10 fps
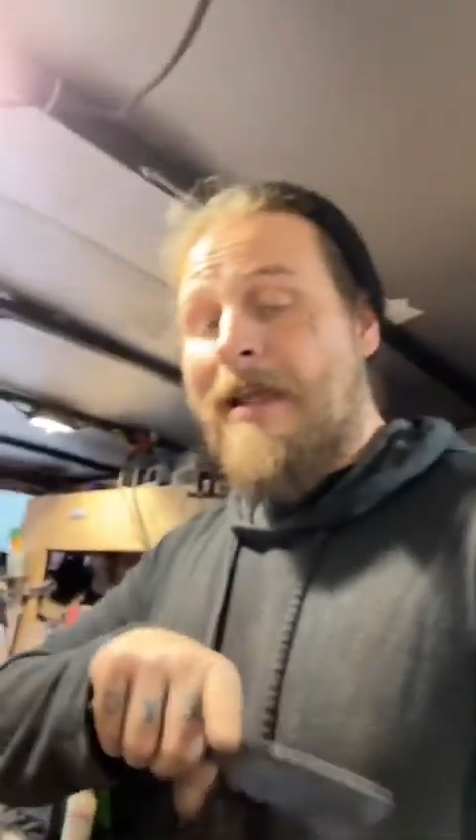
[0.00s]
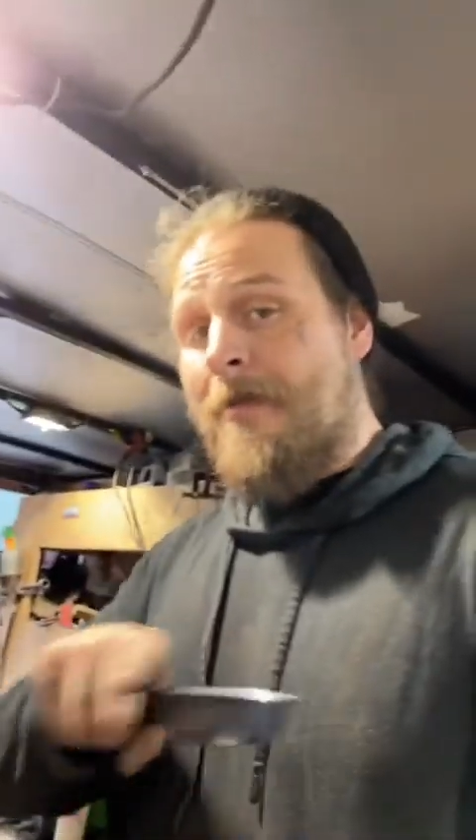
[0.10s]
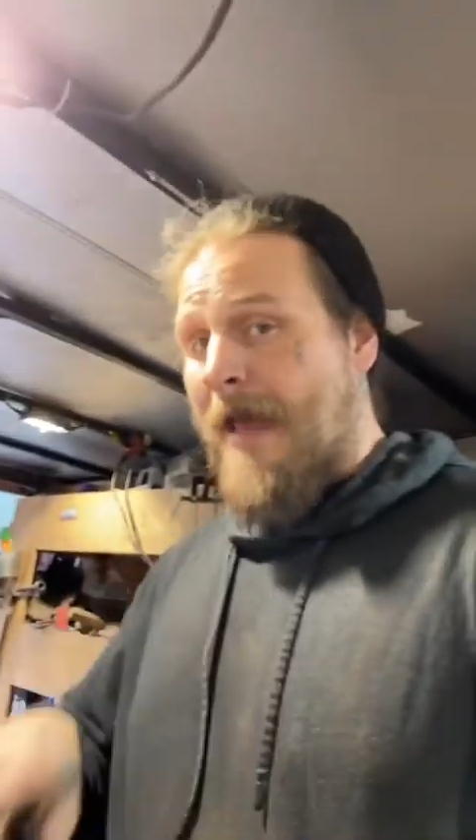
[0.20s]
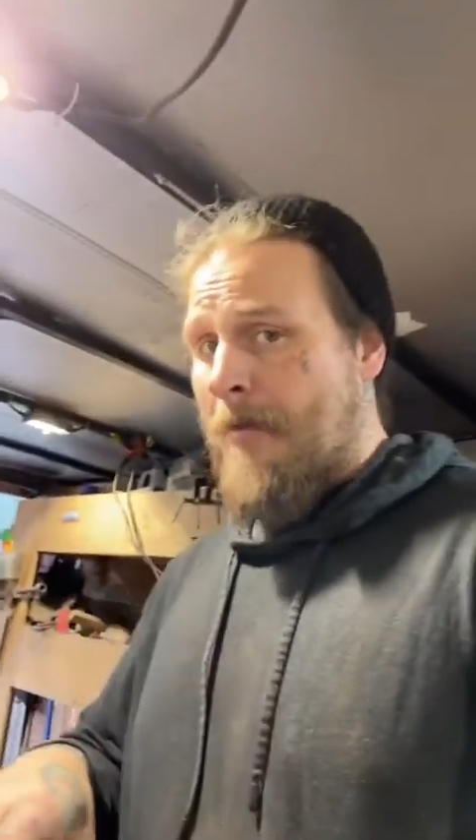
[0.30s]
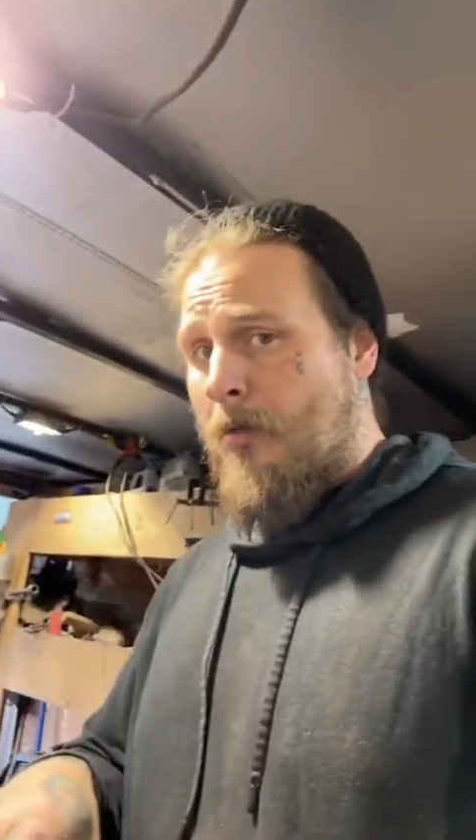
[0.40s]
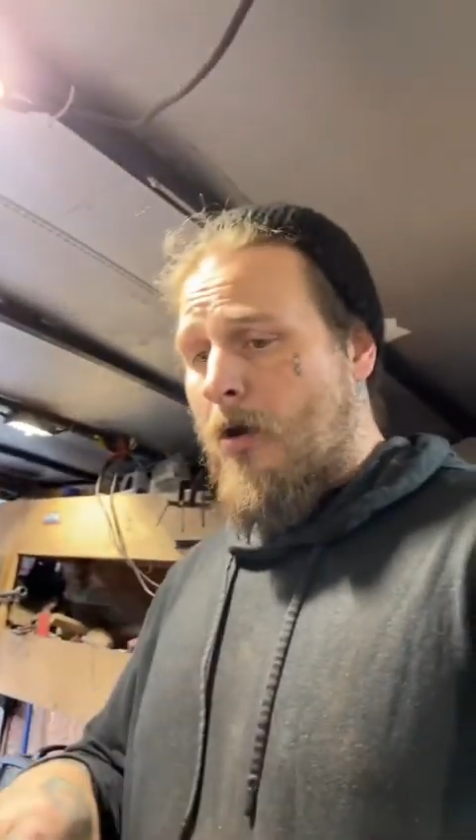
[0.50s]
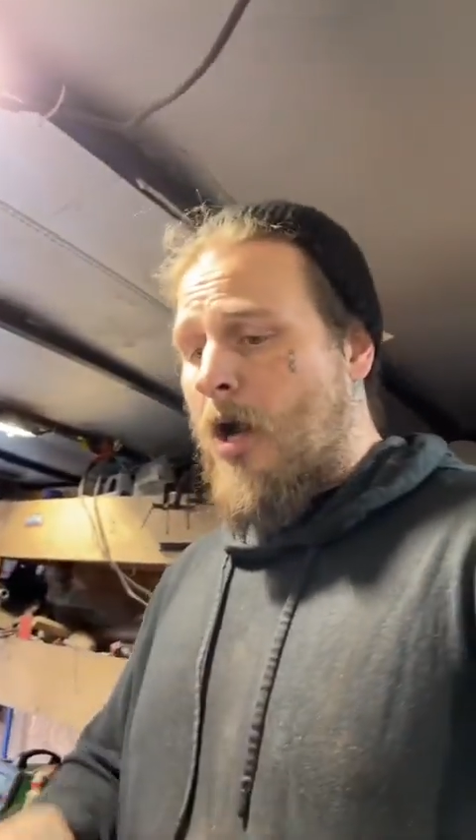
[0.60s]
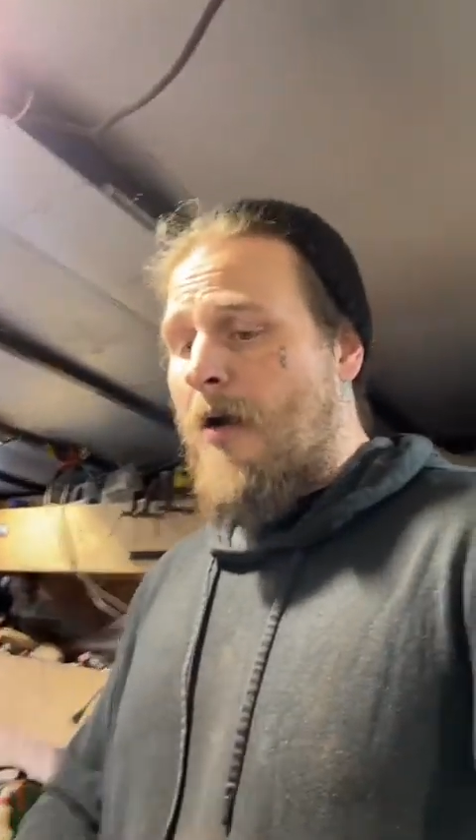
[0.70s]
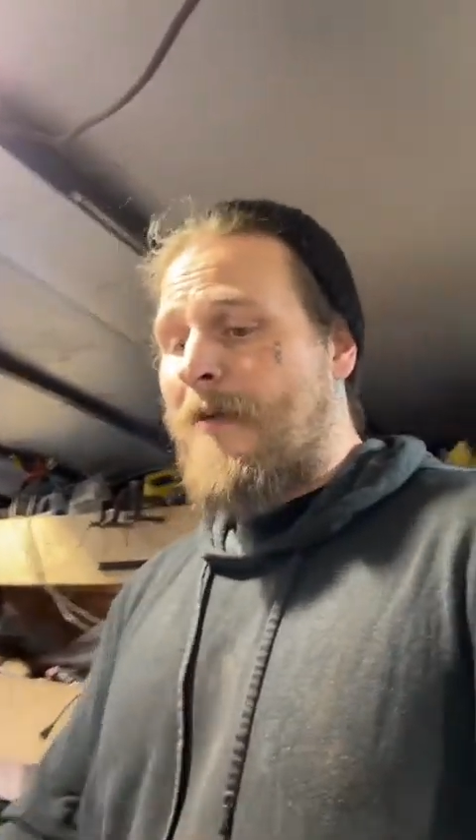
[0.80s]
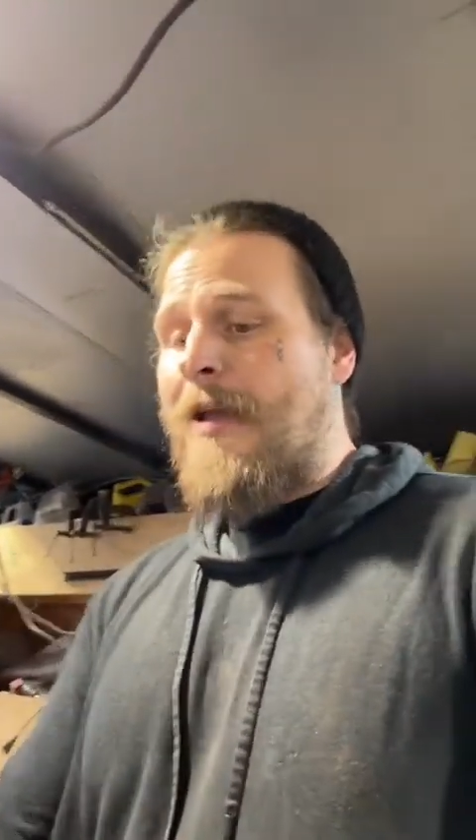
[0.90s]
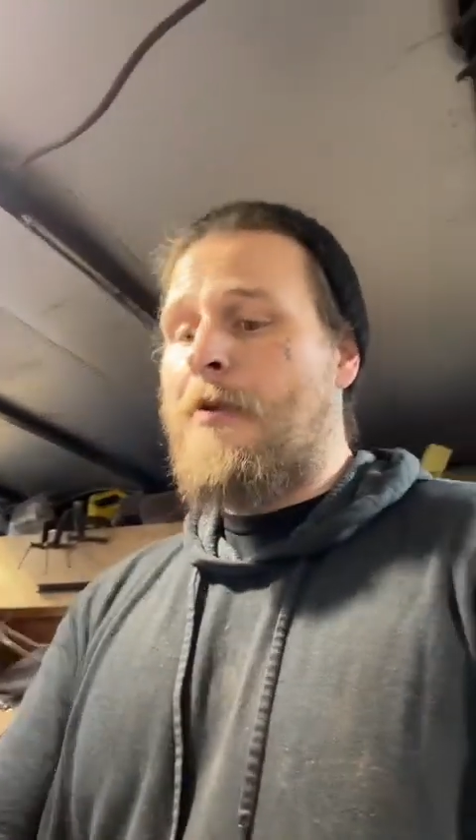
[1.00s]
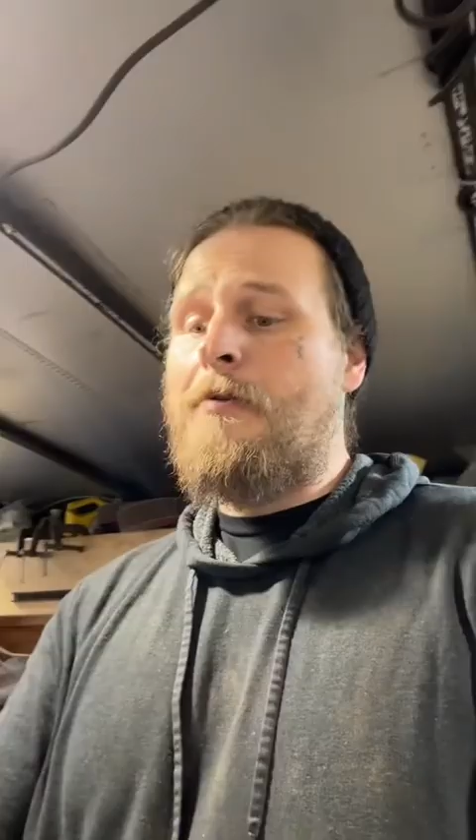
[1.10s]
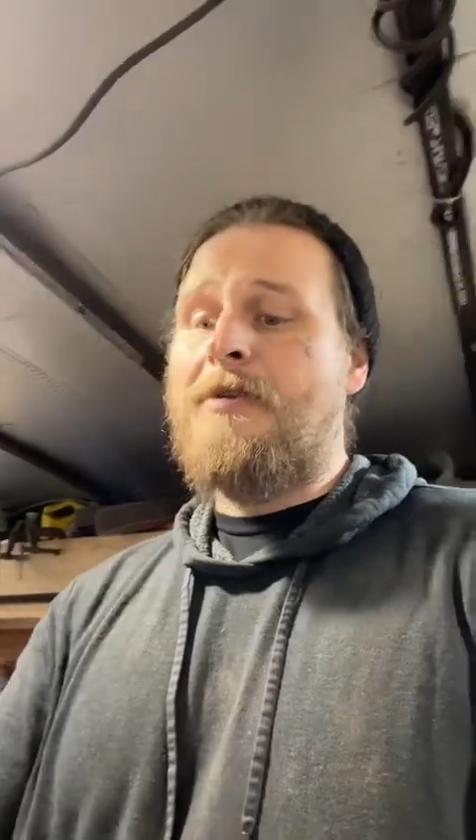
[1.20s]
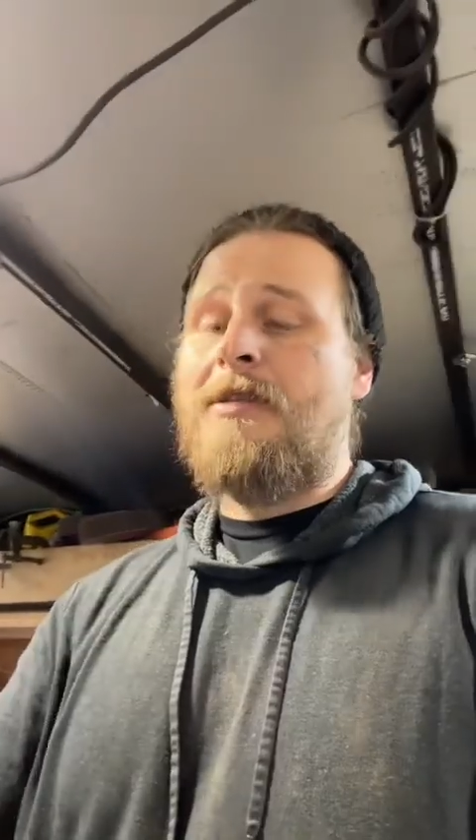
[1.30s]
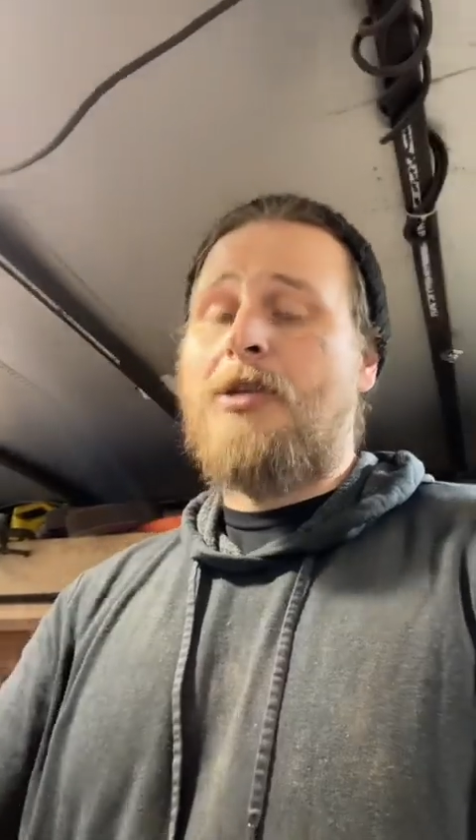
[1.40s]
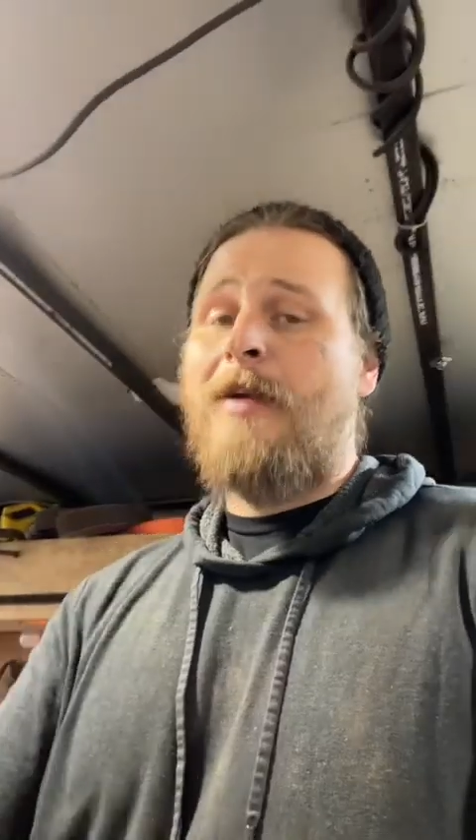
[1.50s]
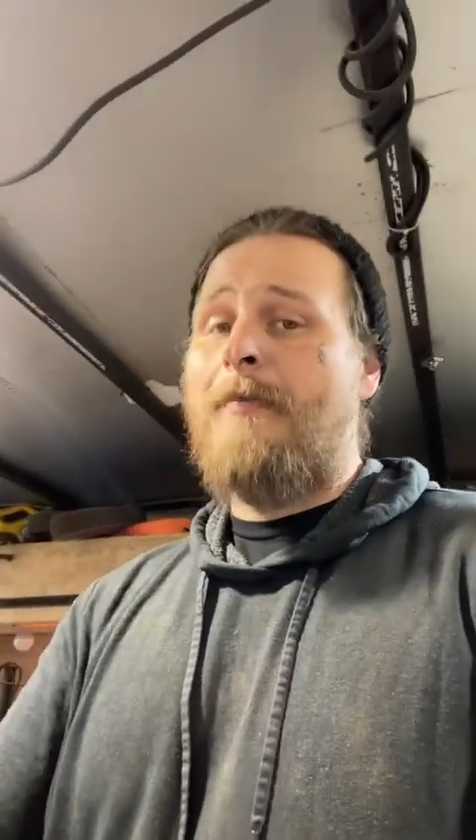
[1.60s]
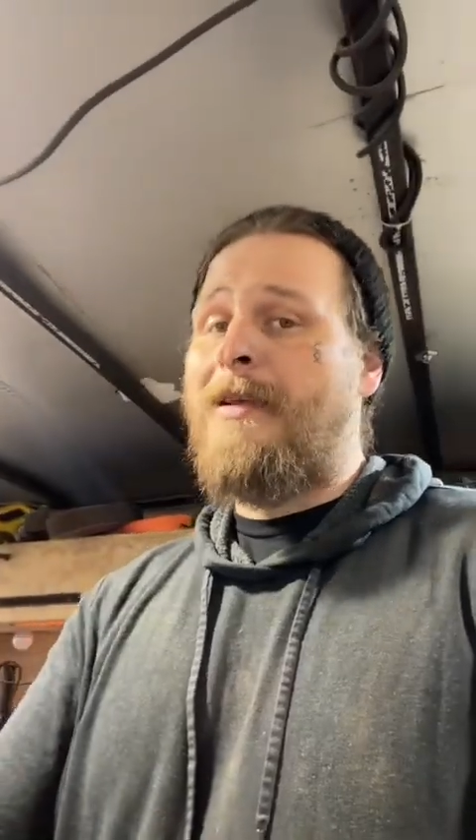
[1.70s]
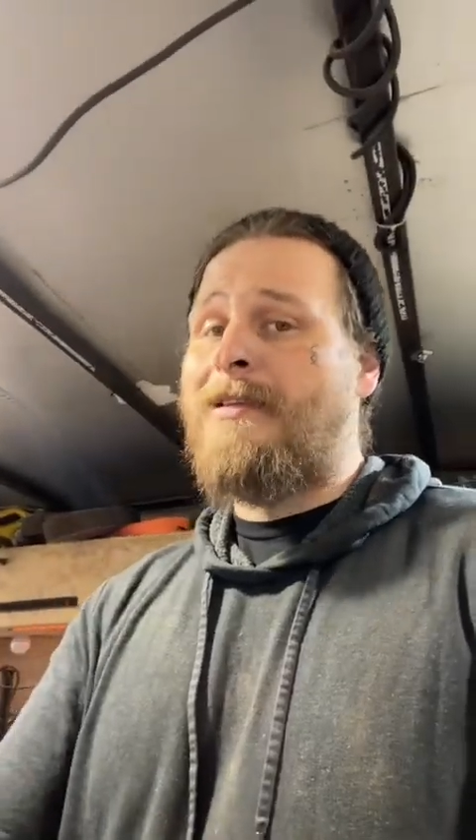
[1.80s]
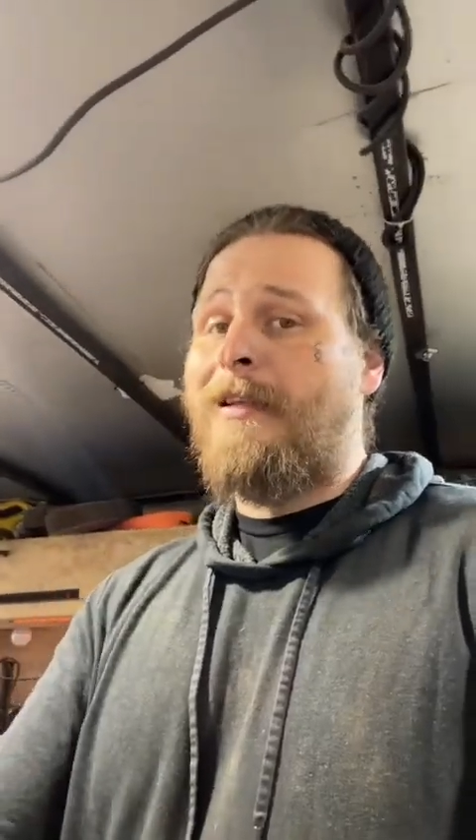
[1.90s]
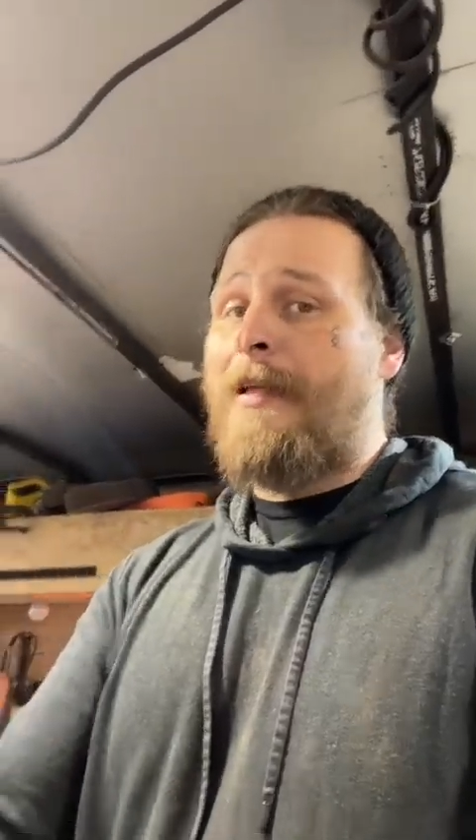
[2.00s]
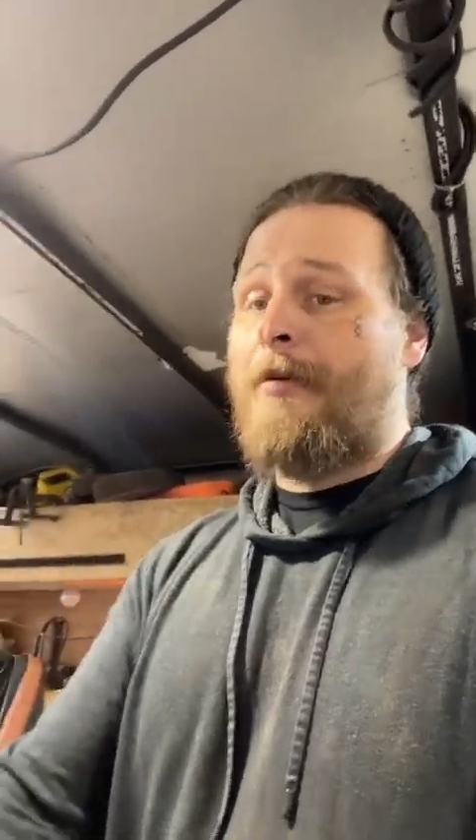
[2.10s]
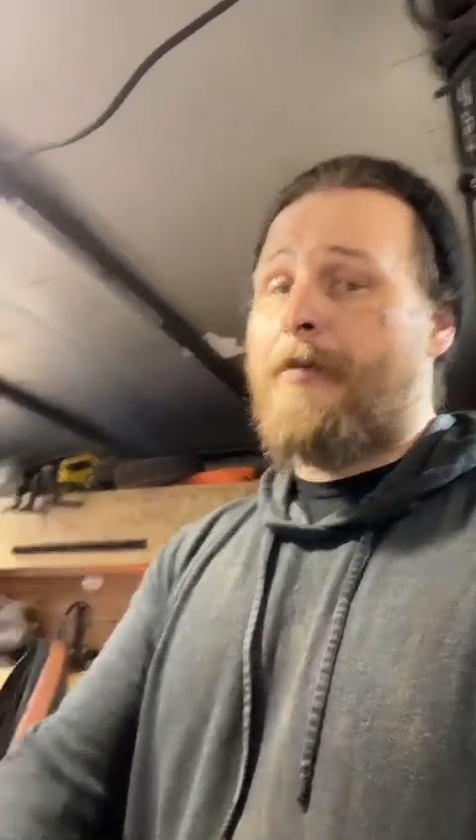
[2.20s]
that burr off. I use just a scrap piece of leather.